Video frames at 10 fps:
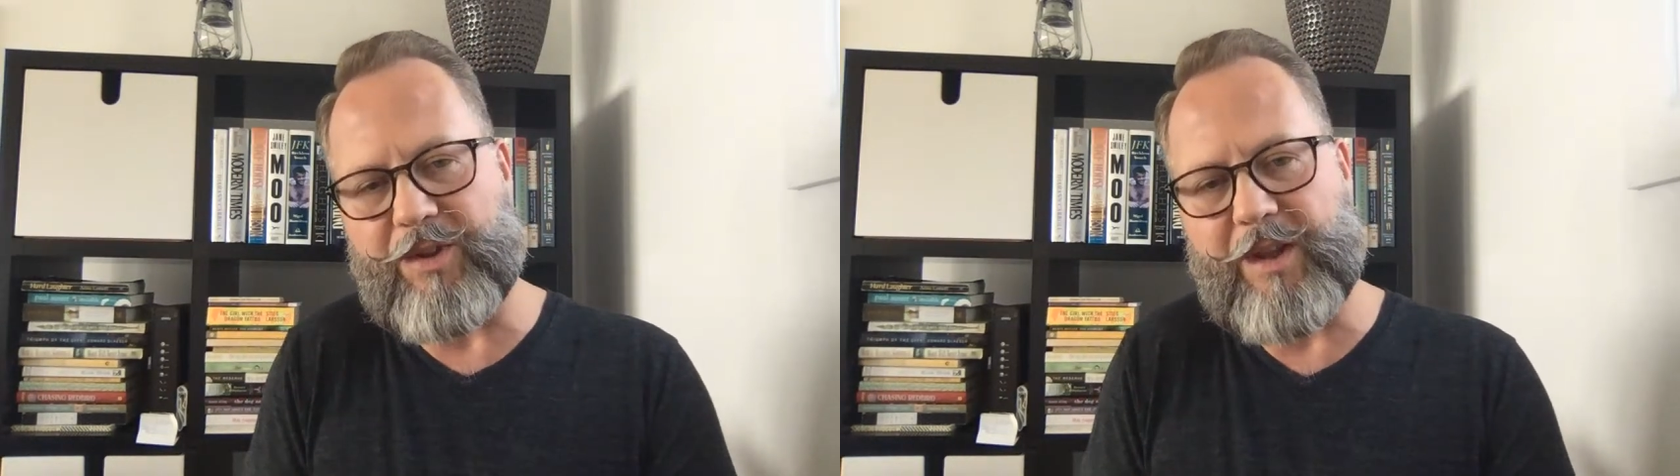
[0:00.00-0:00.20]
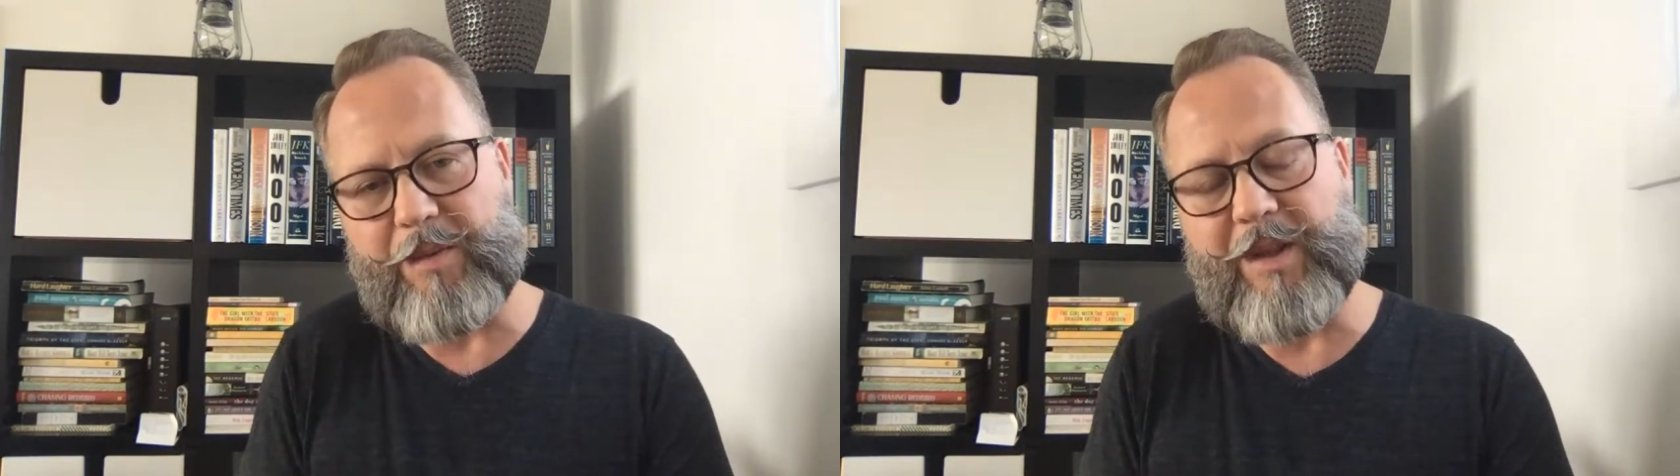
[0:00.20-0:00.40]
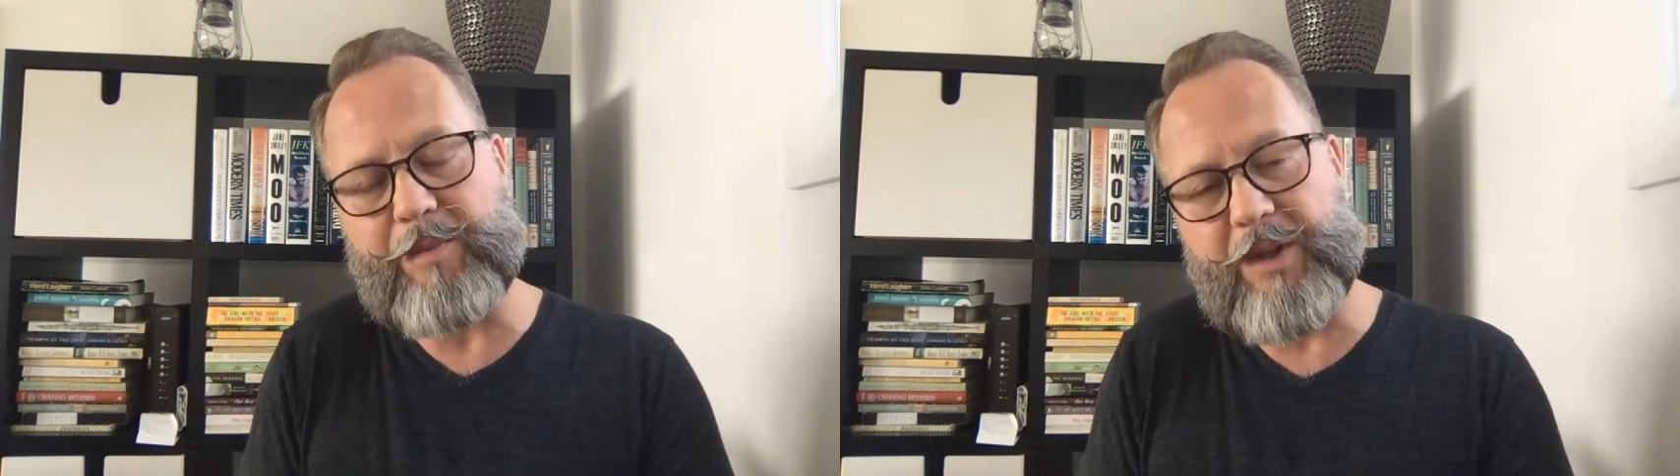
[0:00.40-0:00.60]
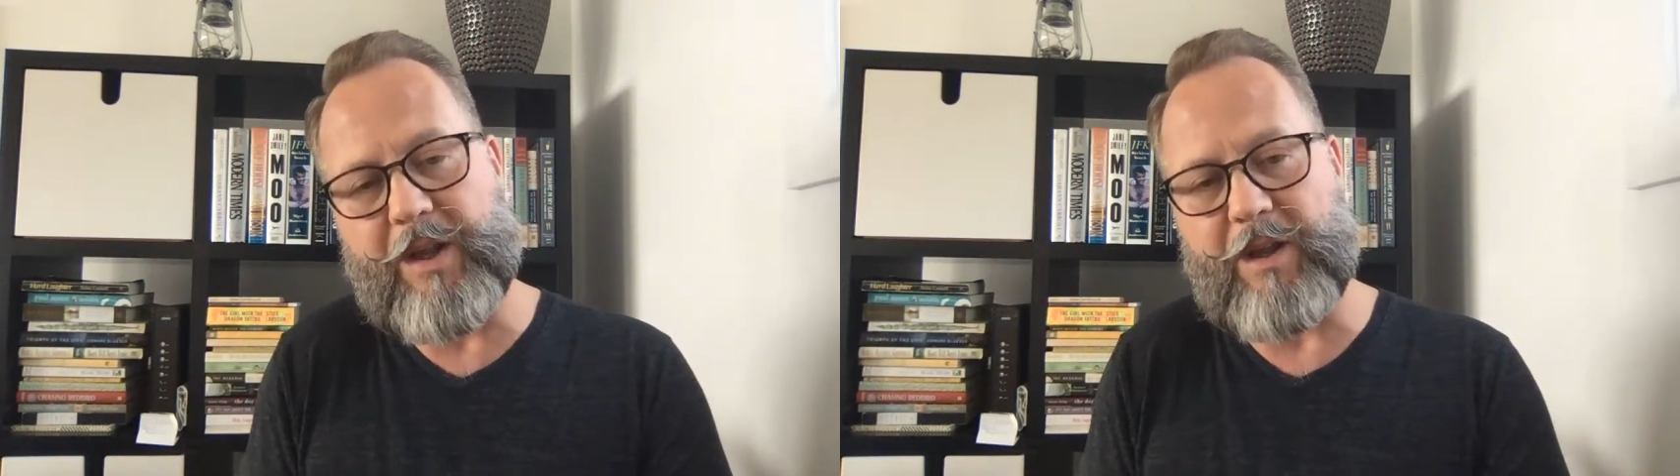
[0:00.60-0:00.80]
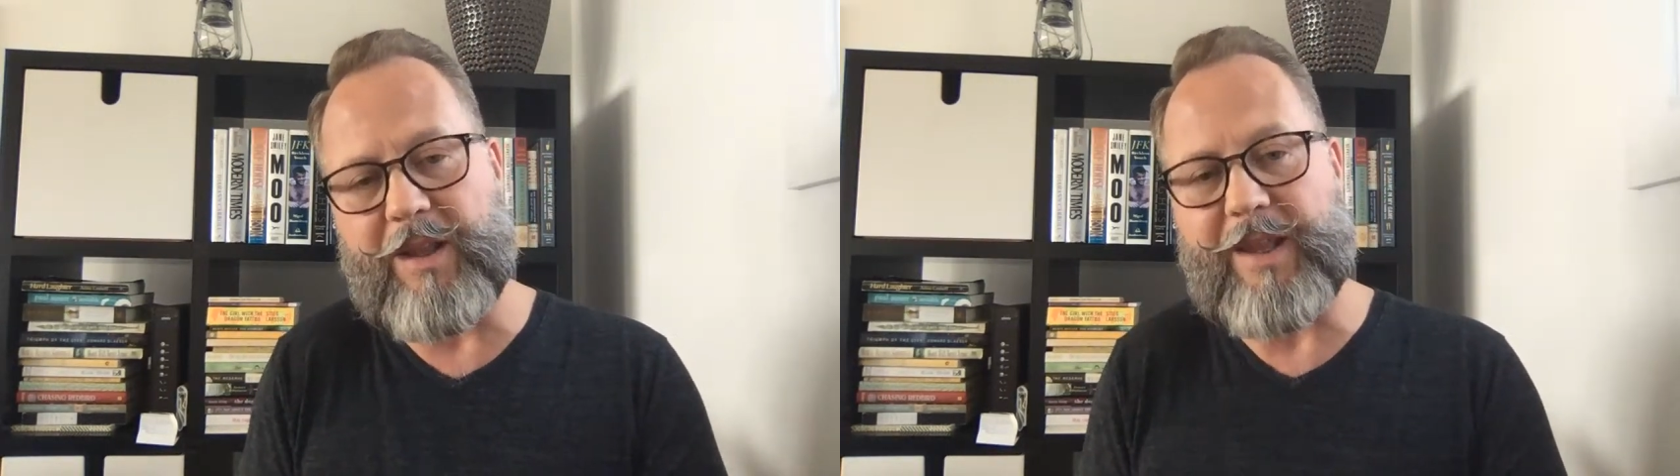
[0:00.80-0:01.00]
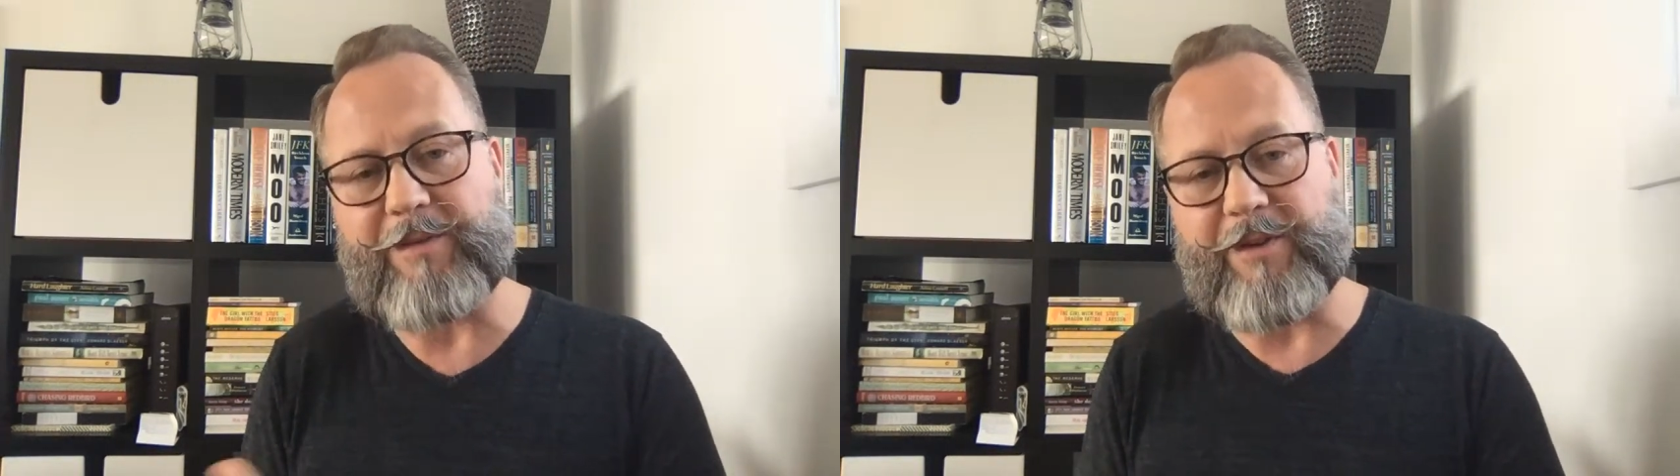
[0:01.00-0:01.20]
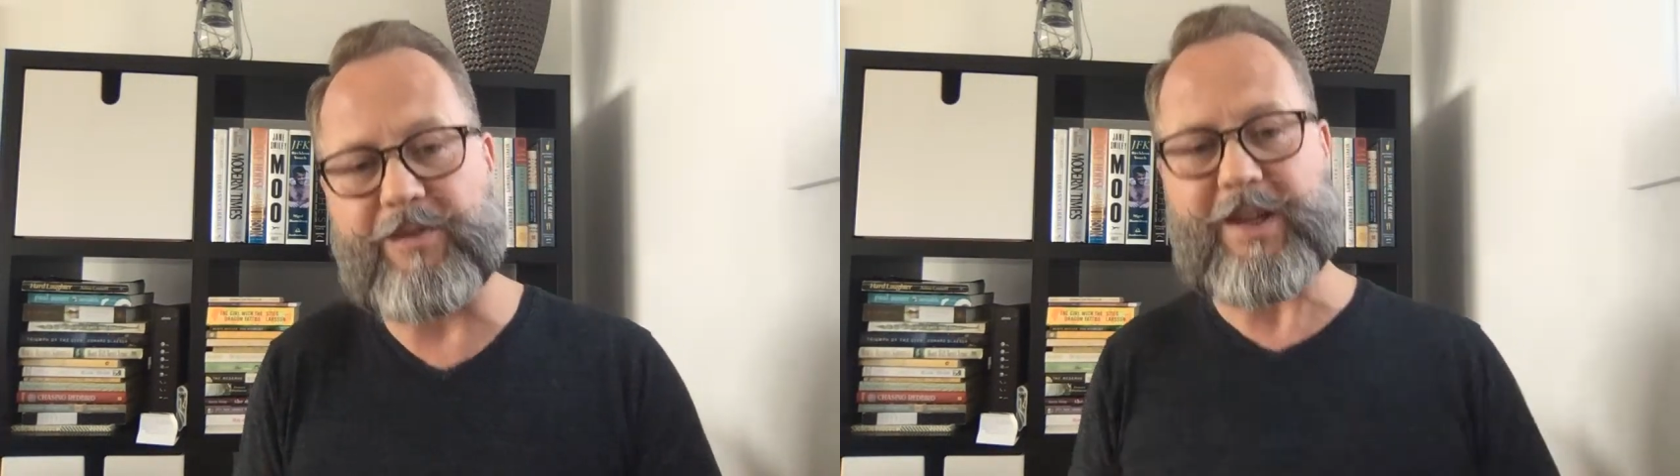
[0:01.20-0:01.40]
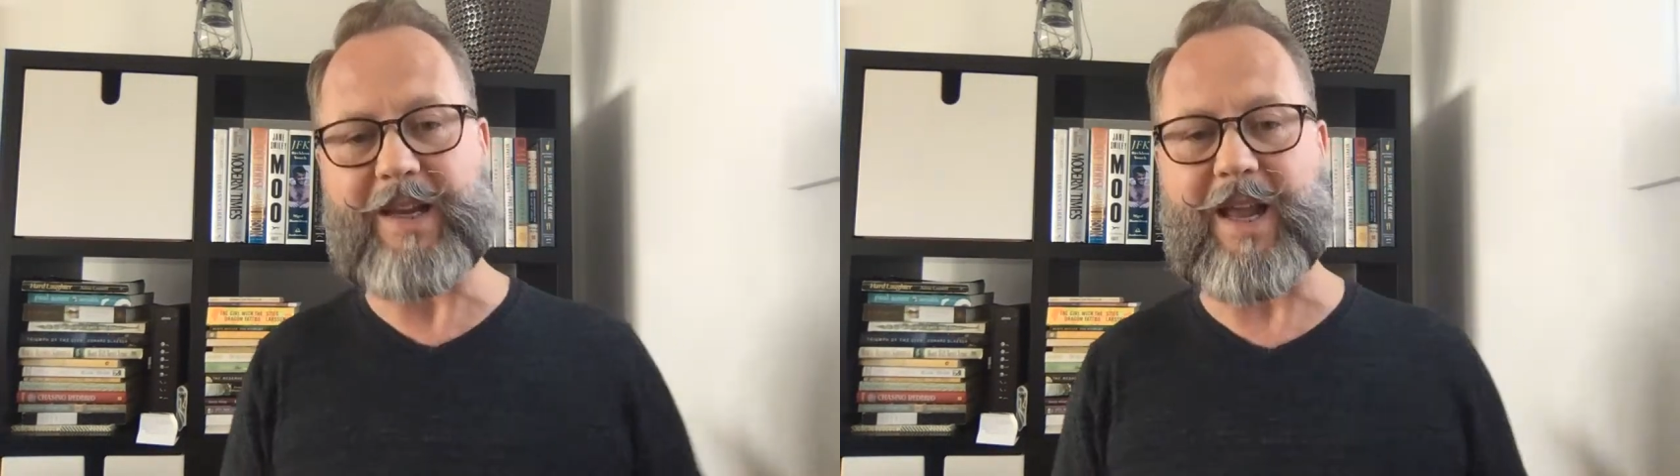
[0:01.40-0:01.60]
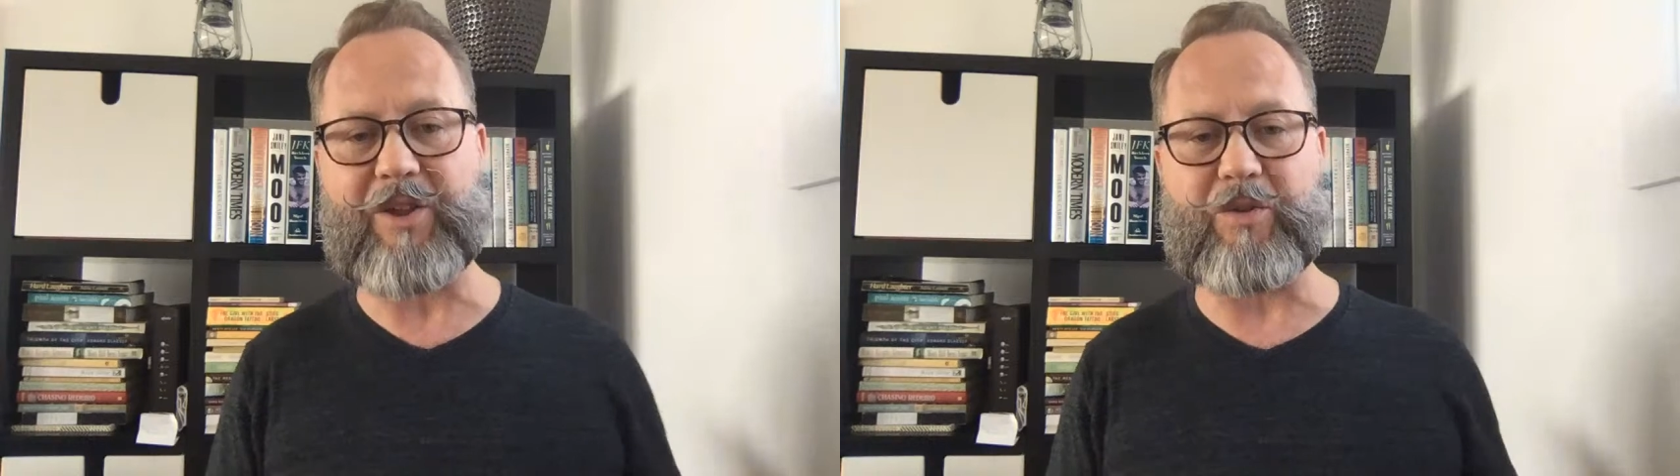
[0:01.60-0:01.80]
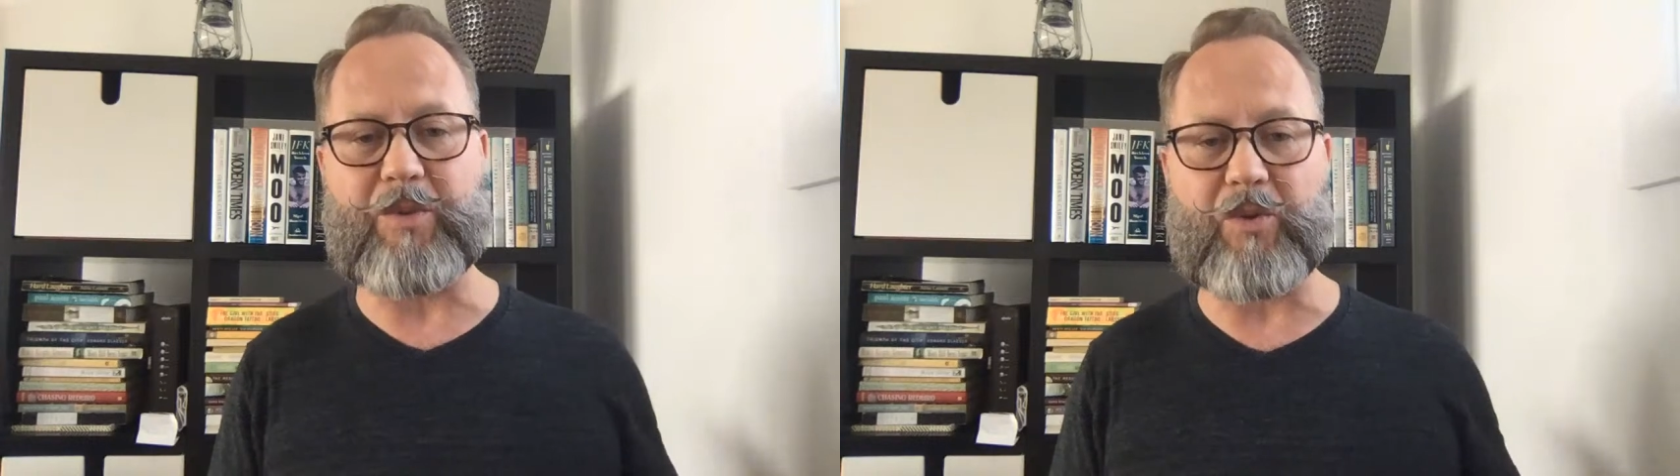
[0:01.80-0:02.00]
and the particular the 15
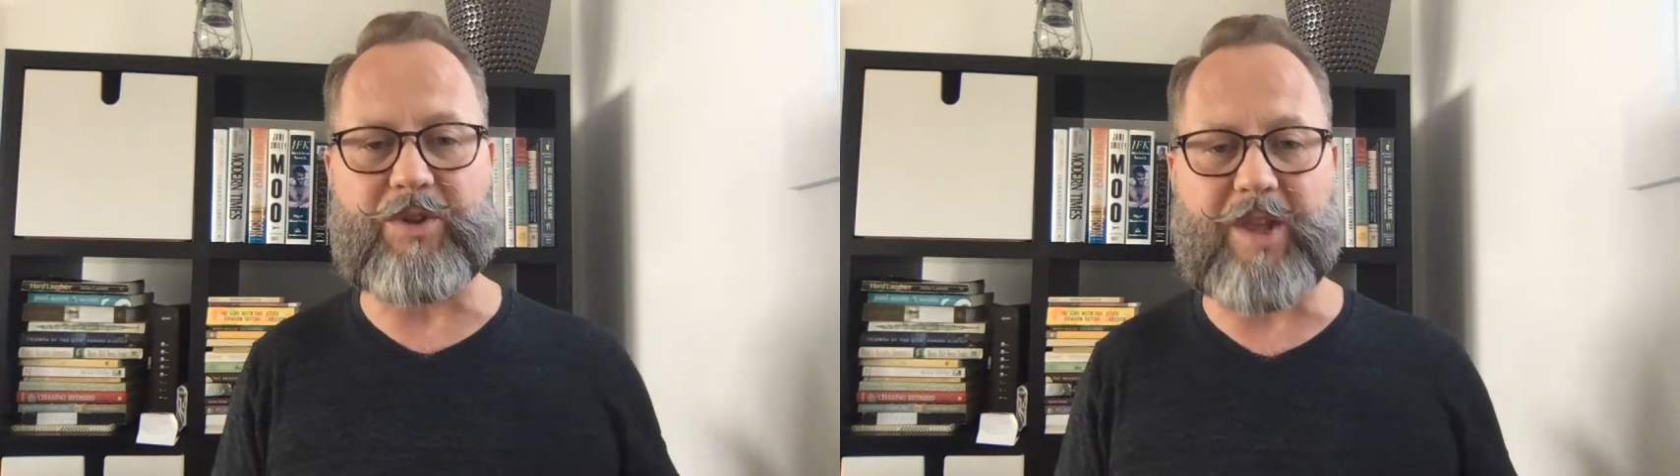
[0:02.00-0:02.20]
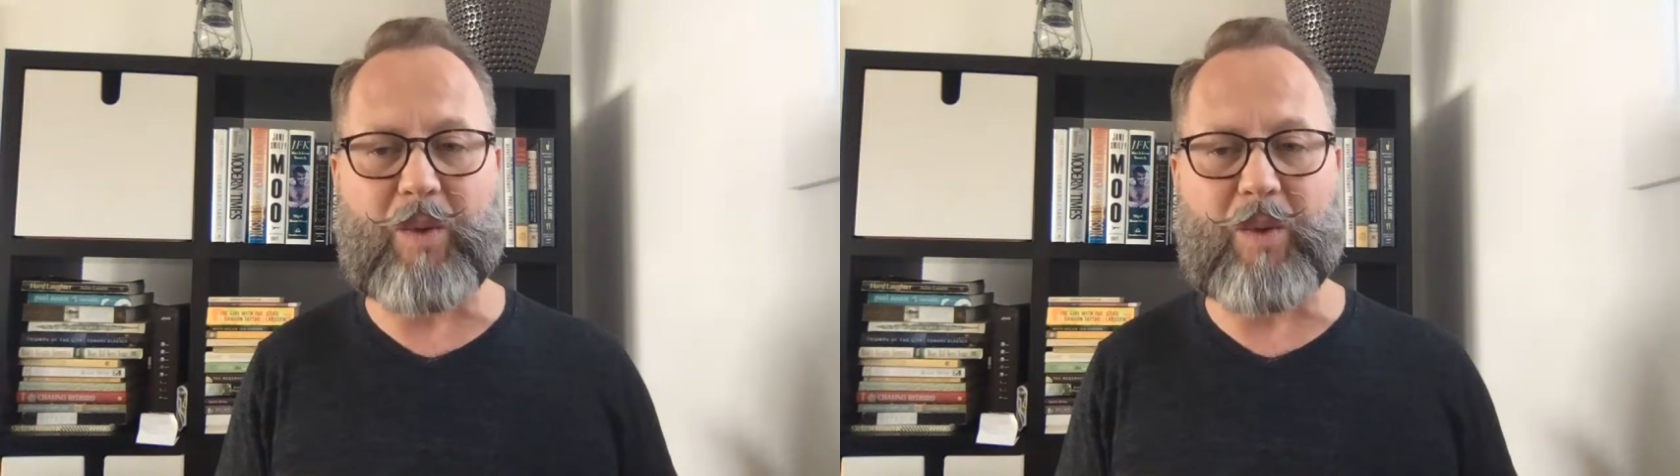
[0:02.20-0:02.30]
attributes.